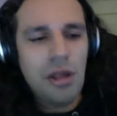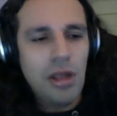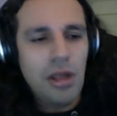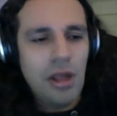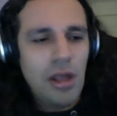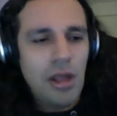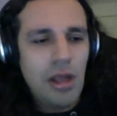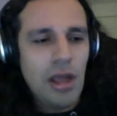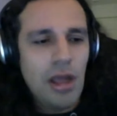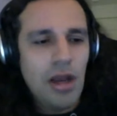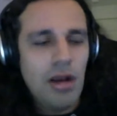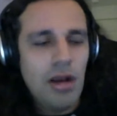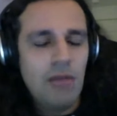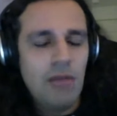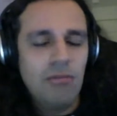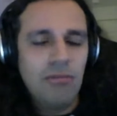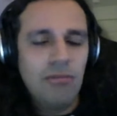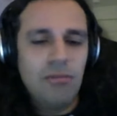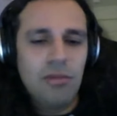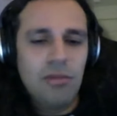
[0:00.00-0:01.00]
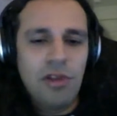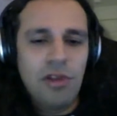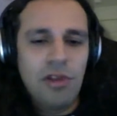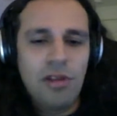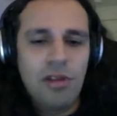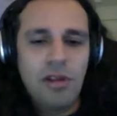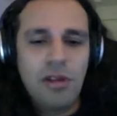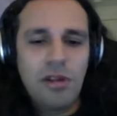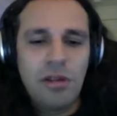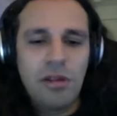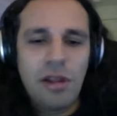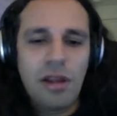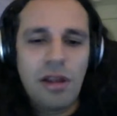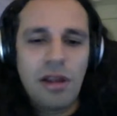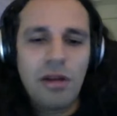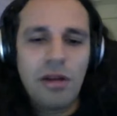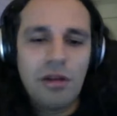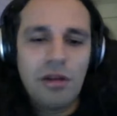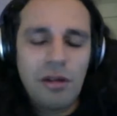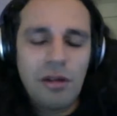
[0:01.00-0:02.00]
and this is not like a
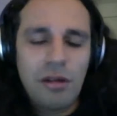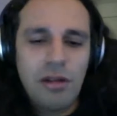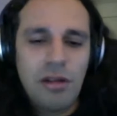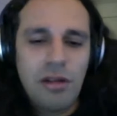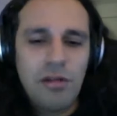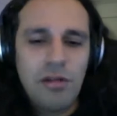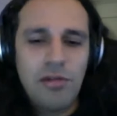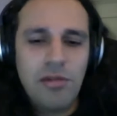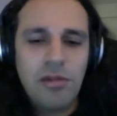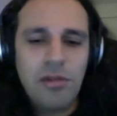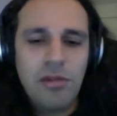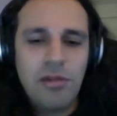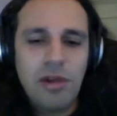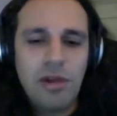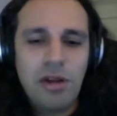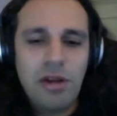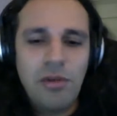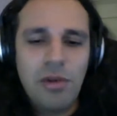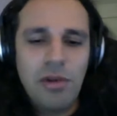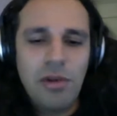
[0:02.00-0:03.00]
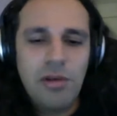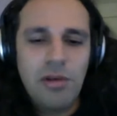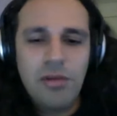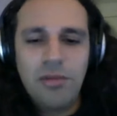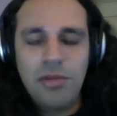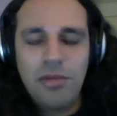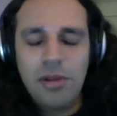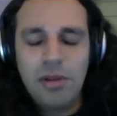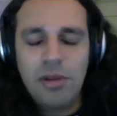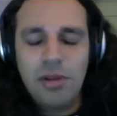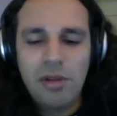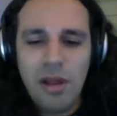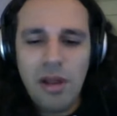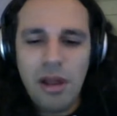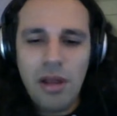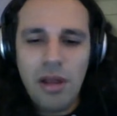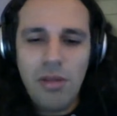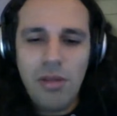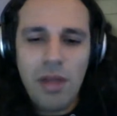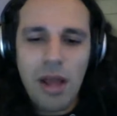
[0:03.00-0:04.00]
criticism to anyone, uh,
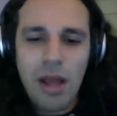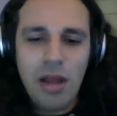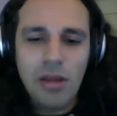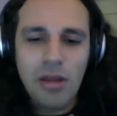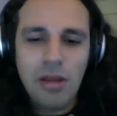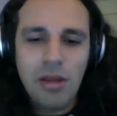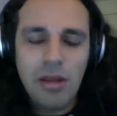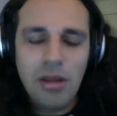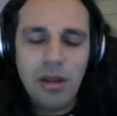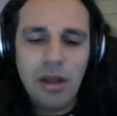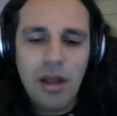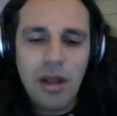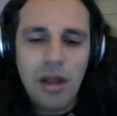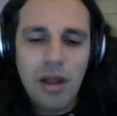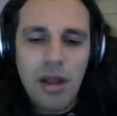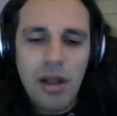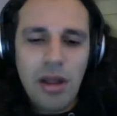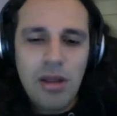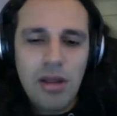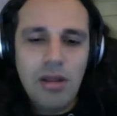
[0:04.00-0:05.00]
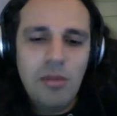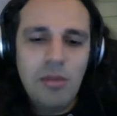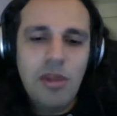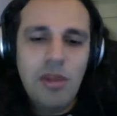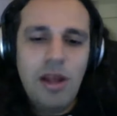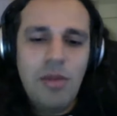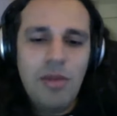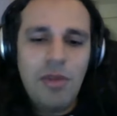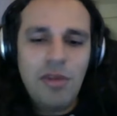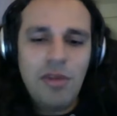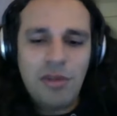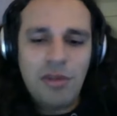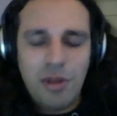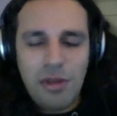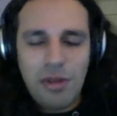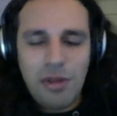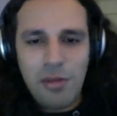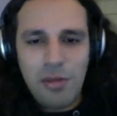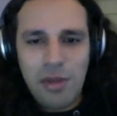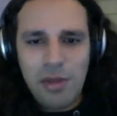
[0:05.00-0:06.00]
but sometimes I just see
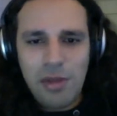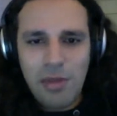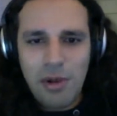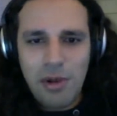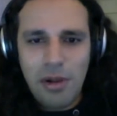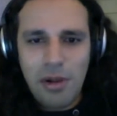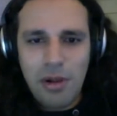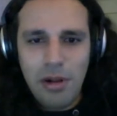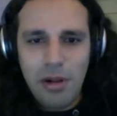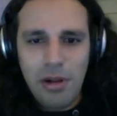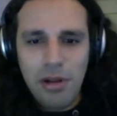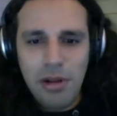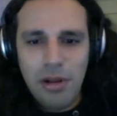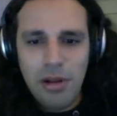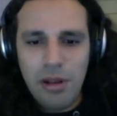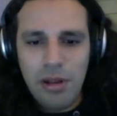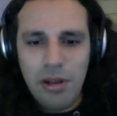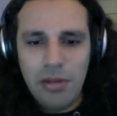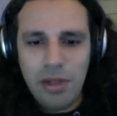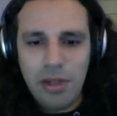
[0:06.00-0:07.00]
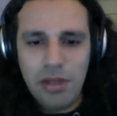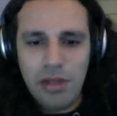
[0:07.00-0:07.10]
people that